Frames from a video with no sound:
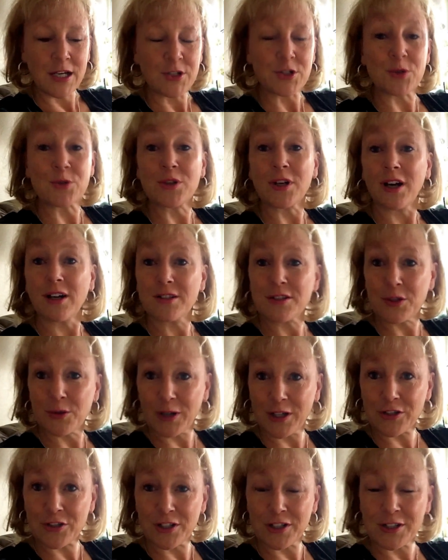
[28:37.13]
So, Todd's
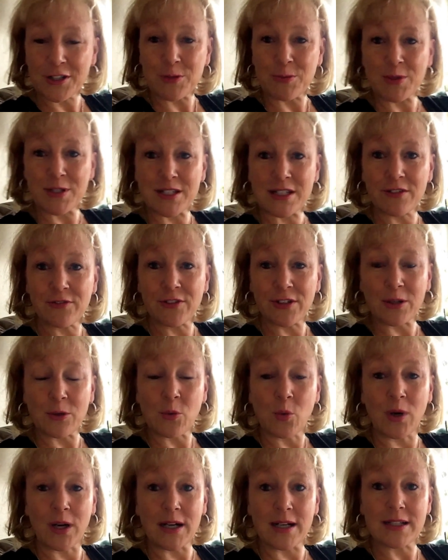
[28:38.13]
question in specific
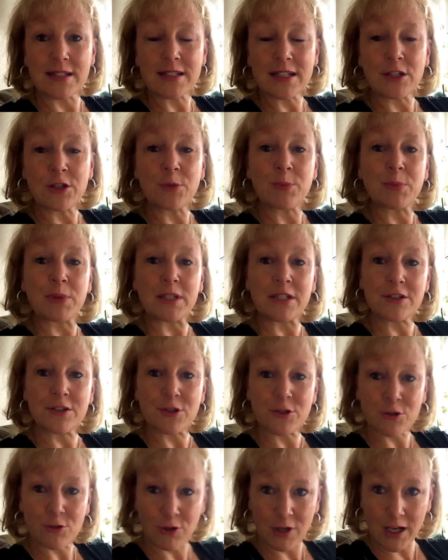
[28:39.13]
was Can you please
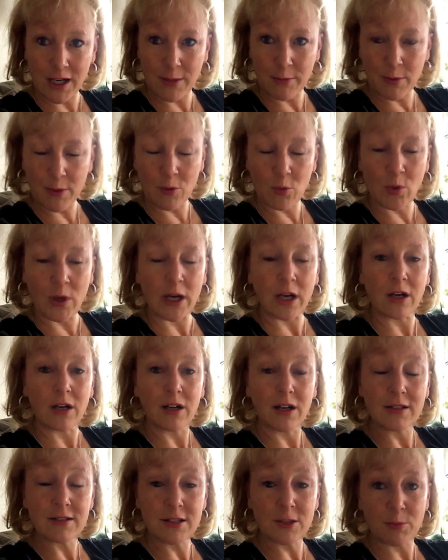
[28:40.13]
describe what
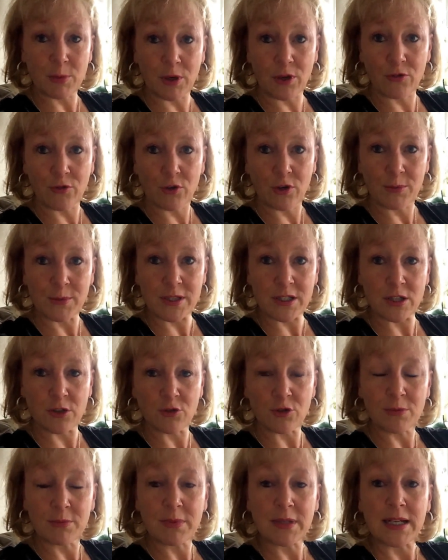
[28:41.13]
causes piriformis
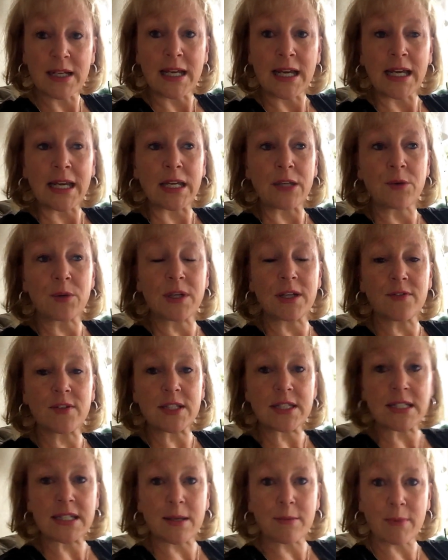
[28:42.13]
syndrome? Can you give
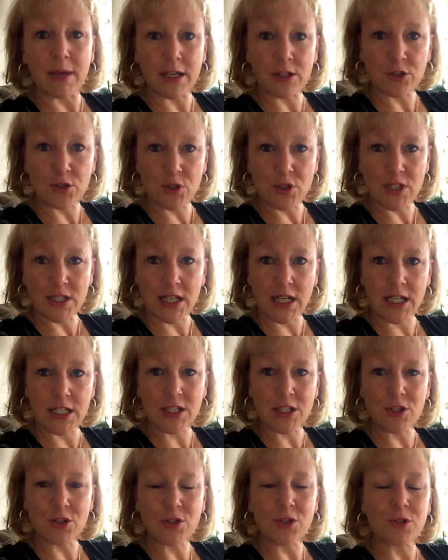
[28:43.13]
us some
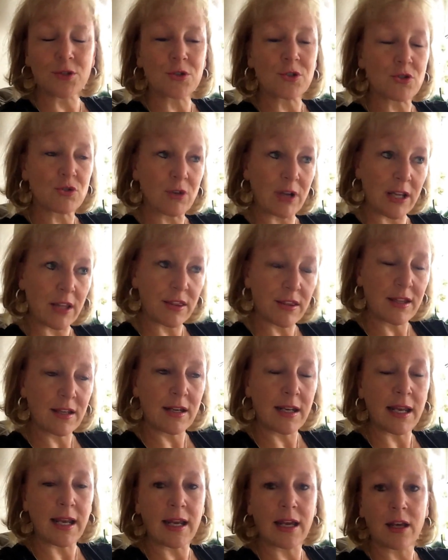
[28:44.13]
exercises to
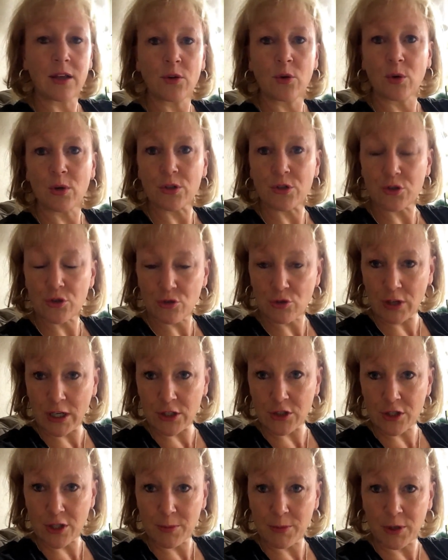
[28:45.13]
strengthen and or
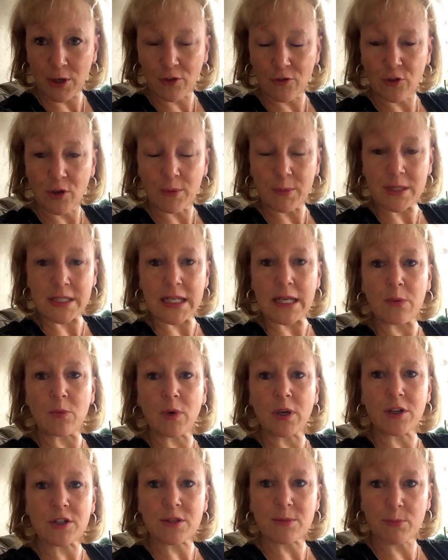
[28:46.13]
stretch the piriformis? And
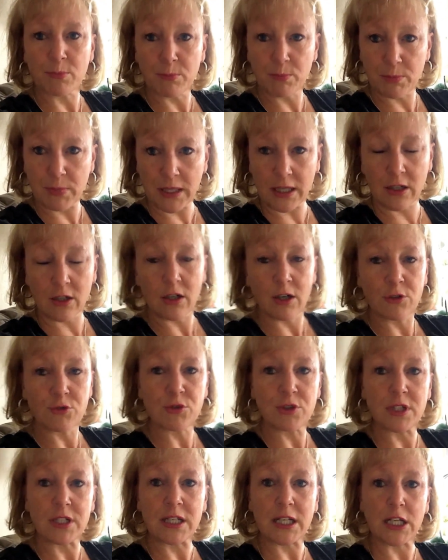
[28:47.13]
what are some big
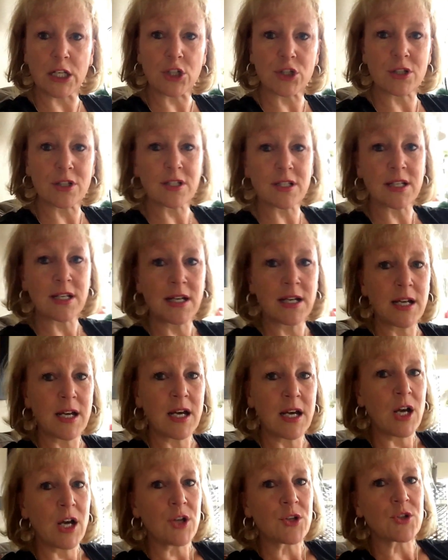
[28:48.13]
contraindications?
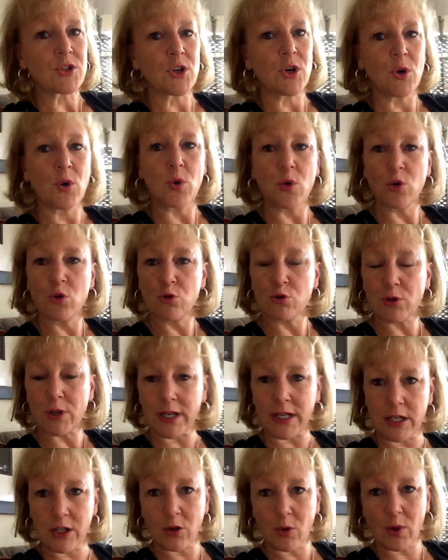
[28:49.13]
So,
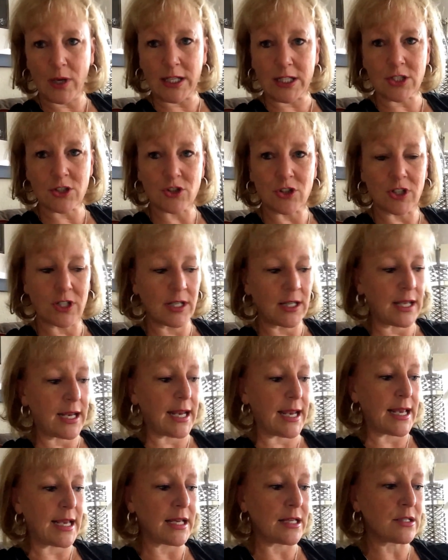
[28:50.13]
great question.
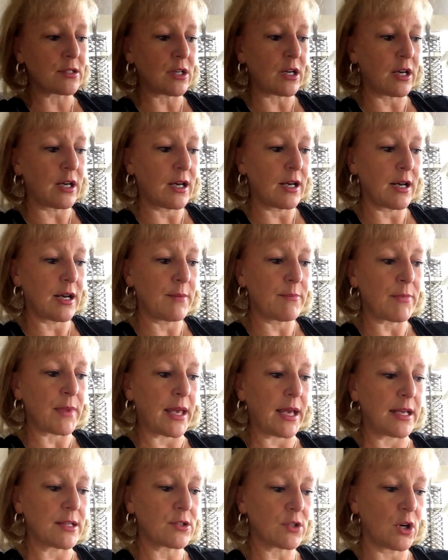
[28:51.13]
And um,
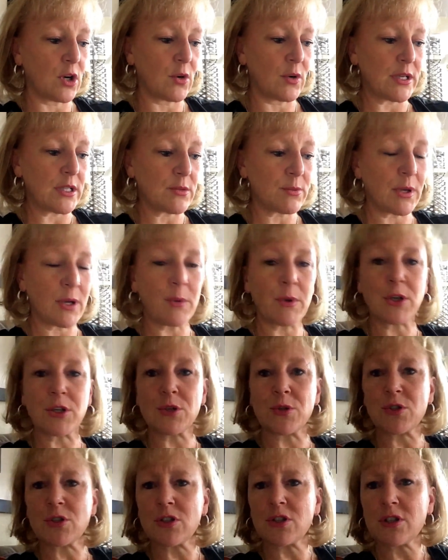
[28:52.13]
as always, what I want to
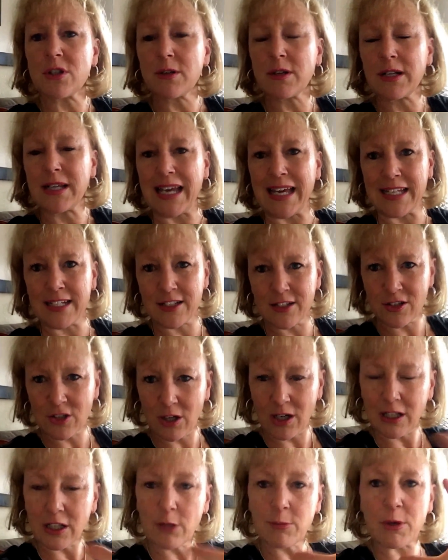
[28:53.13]
do is just, again,
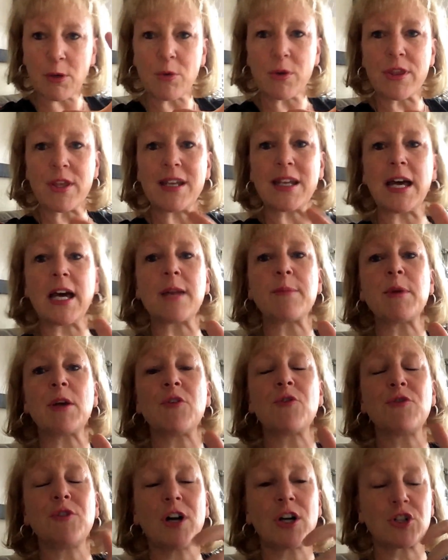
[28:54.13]
start a little bit with the anatomy
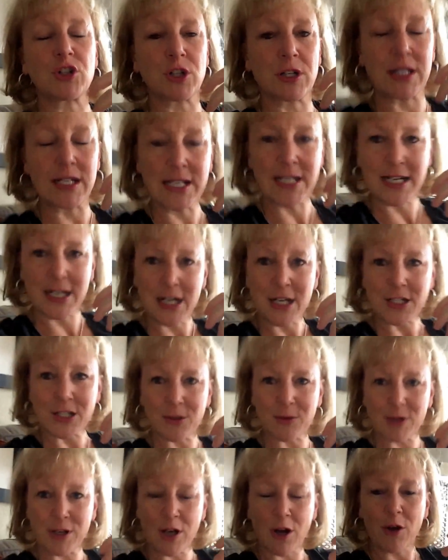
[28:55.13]
and function.
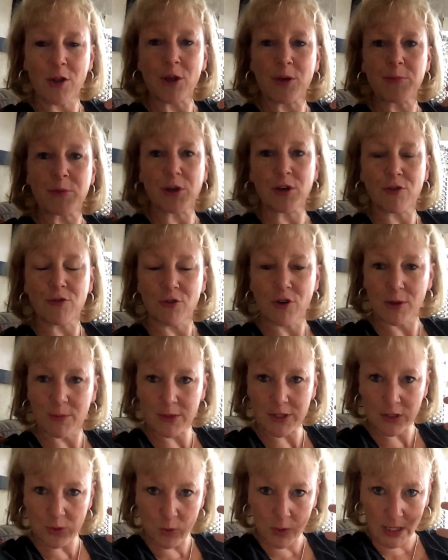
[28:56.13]
So, we know that
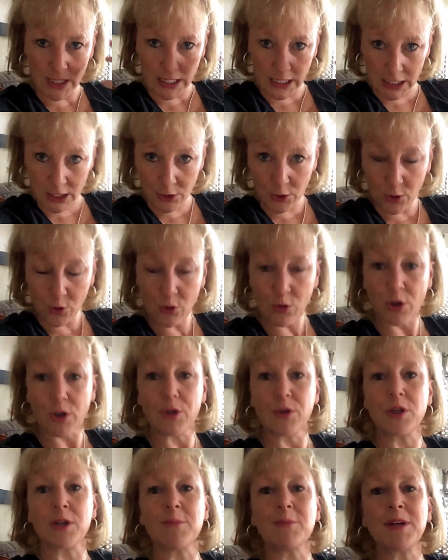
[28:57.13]
piriformis is one of the inner core
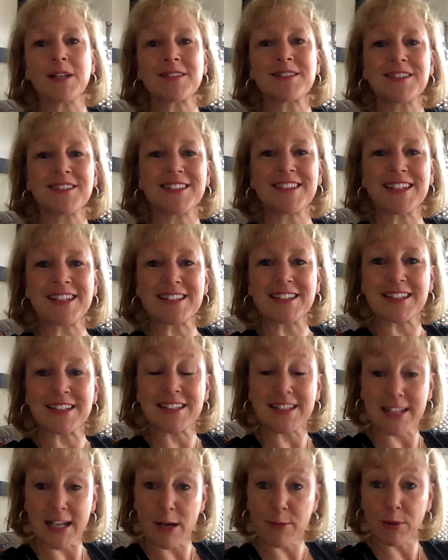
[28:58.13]
unit muscles. It's a
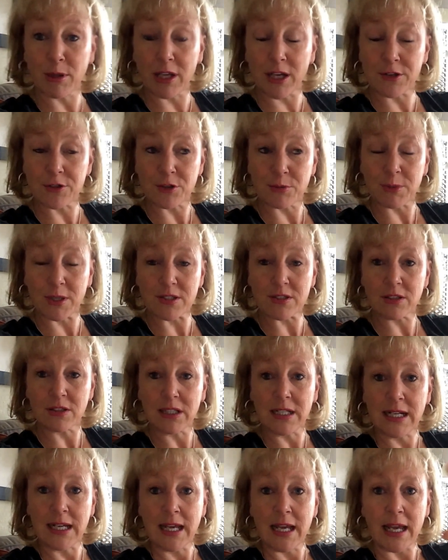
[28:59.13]
stabilizer
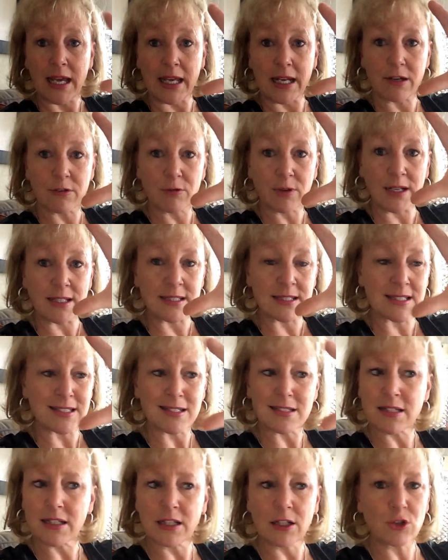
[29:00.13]
muscle, and it runs, it's
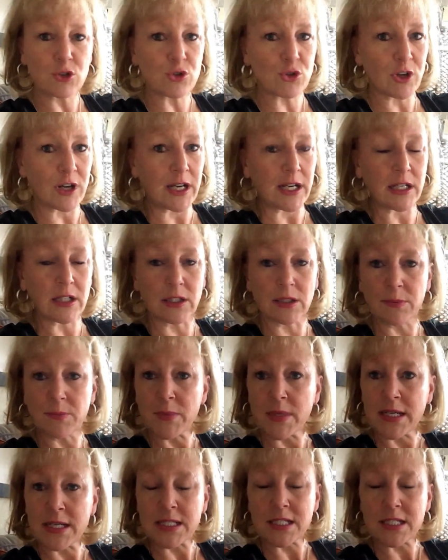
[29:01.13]
just a little triangle.